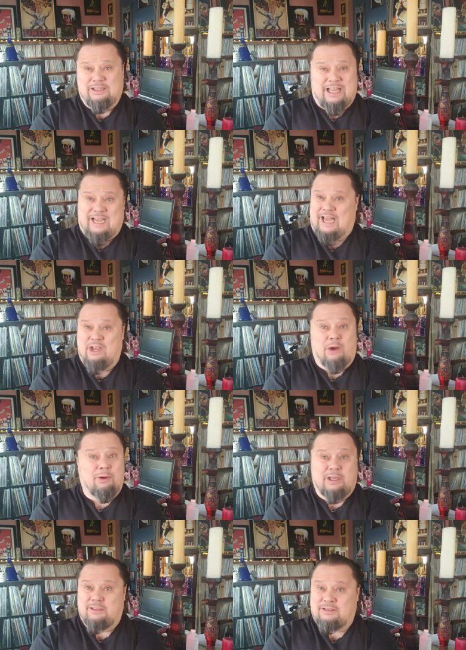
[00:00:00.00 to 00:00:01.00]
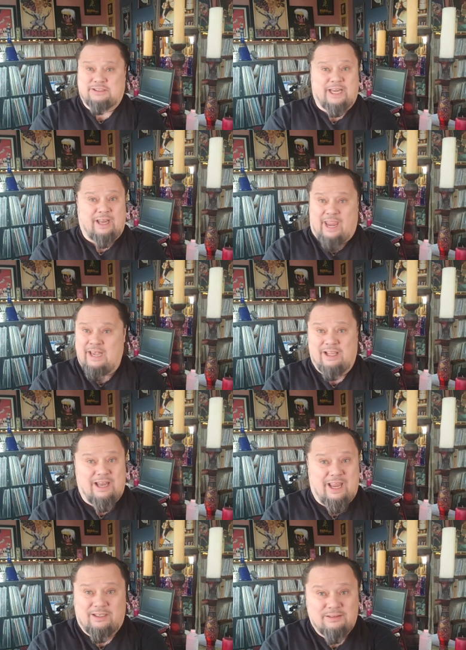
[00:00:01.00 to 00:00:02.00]
in Latin, ain't no one gonna understand any of
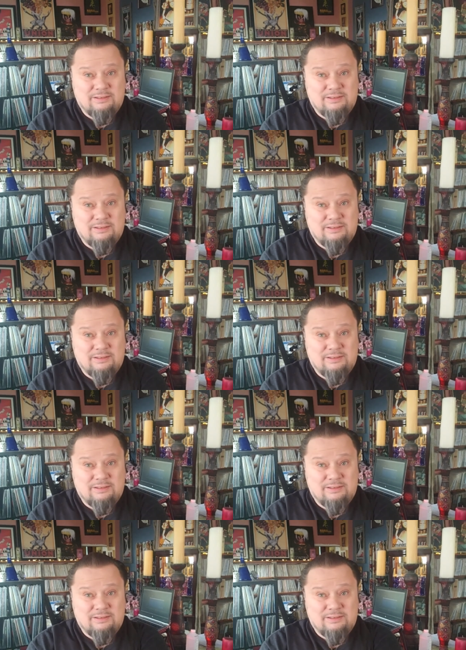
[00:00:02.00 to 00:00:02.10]
that.